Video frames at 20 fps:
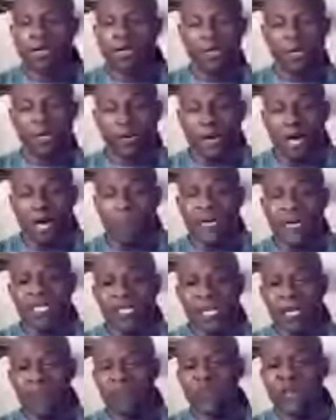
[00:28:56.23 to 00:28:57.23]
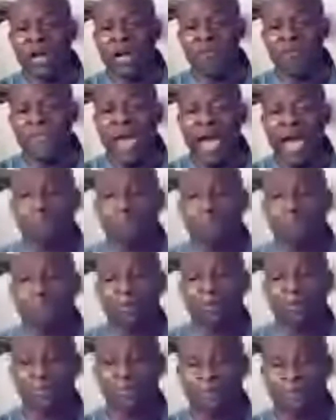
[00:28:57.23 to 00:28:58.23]
come and give y'all that, man.
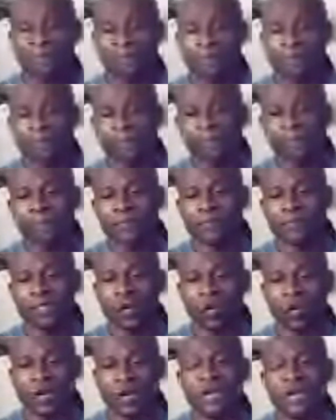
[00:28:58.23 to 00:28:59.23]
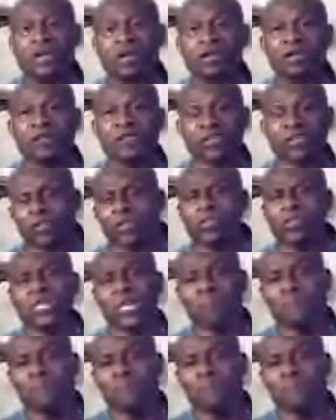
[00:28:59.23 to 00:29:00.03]
Okay? Just wanted to come